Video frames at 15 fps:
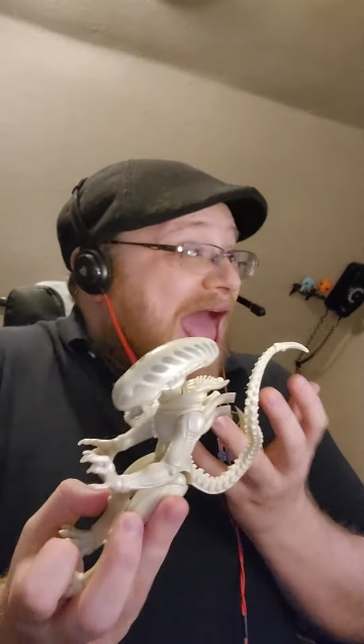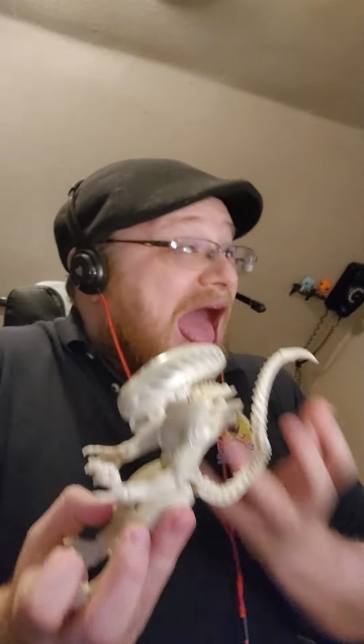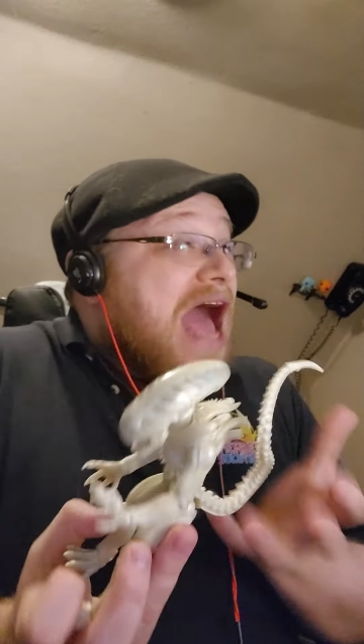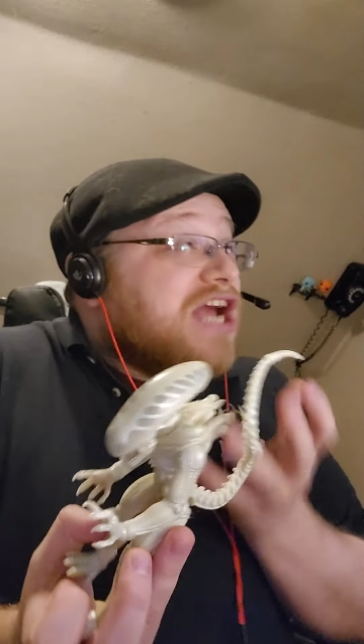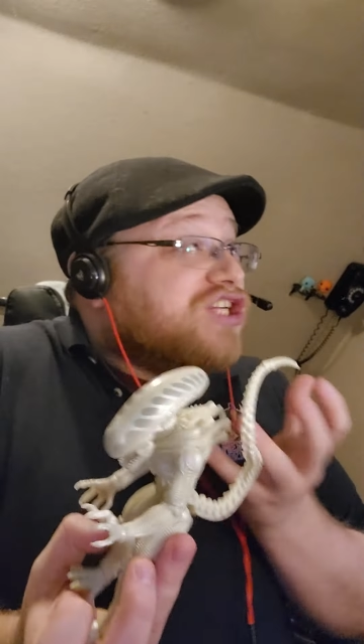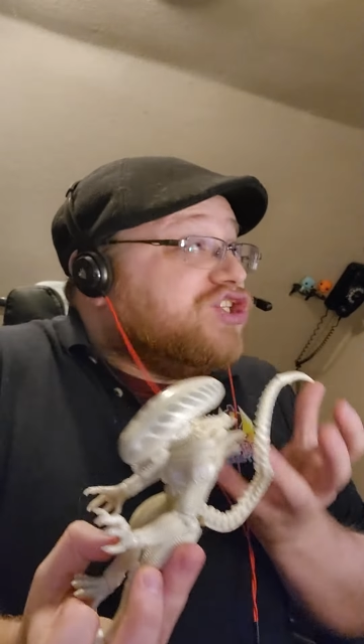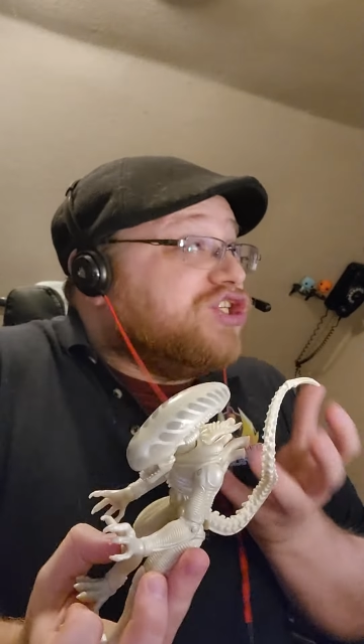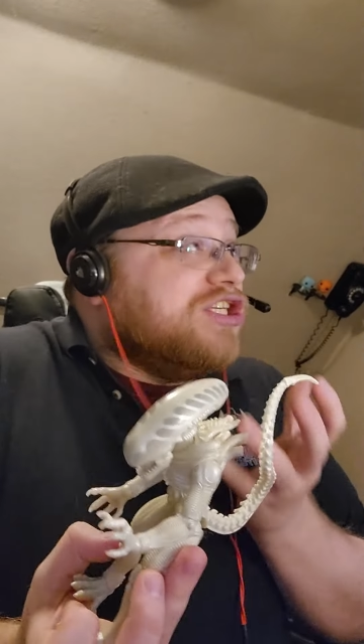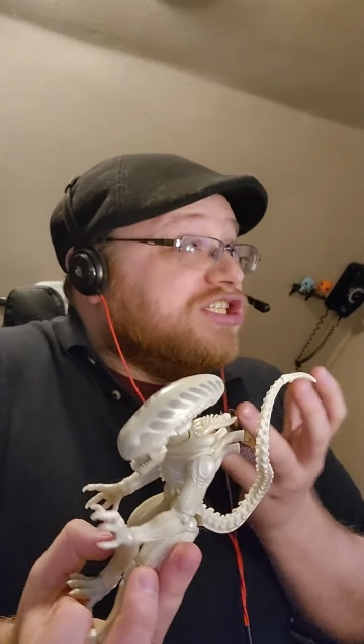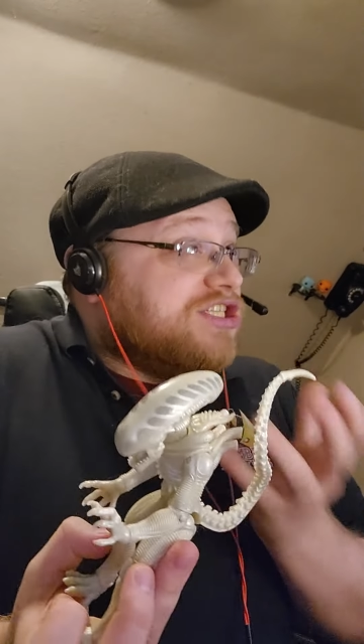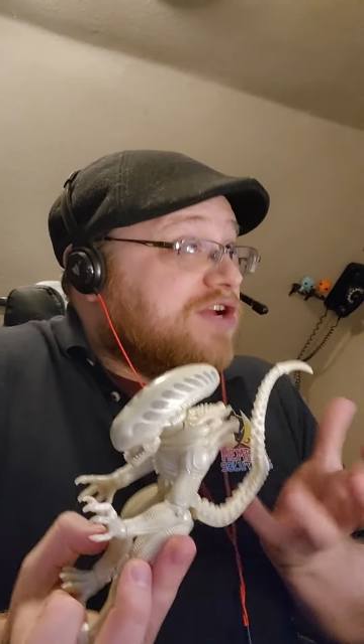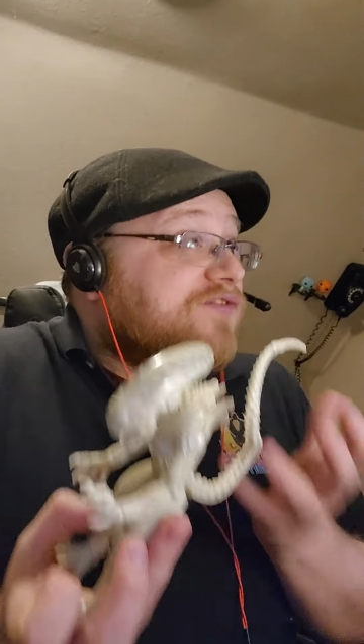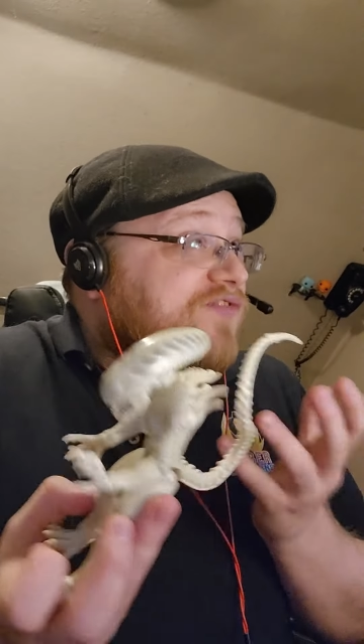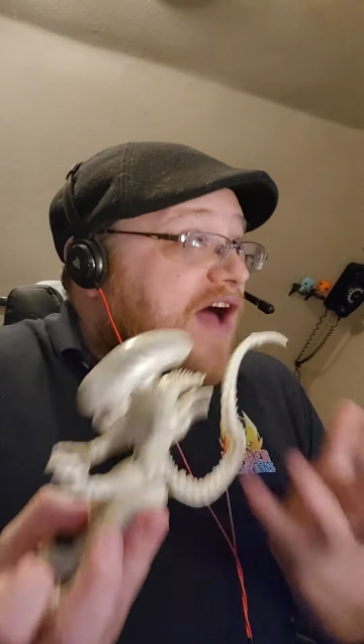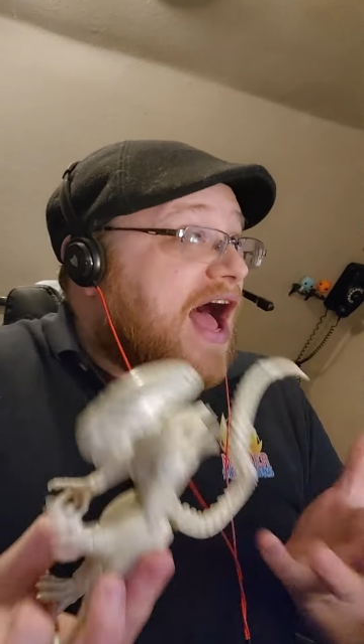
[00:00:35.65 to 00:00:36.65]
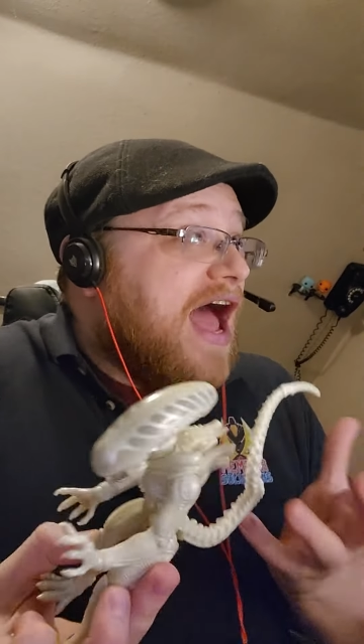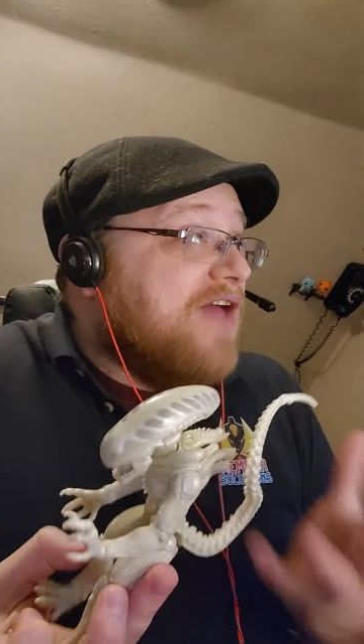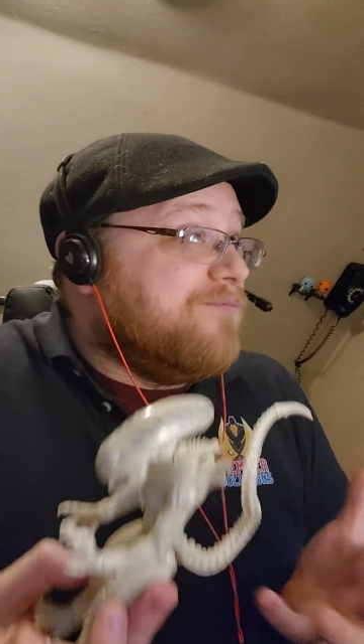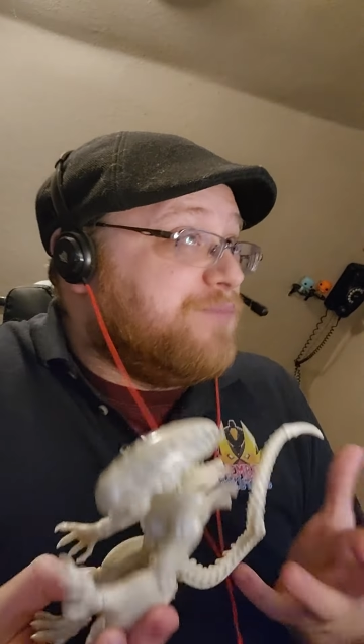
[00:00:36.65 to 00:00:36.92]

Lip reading: actually survive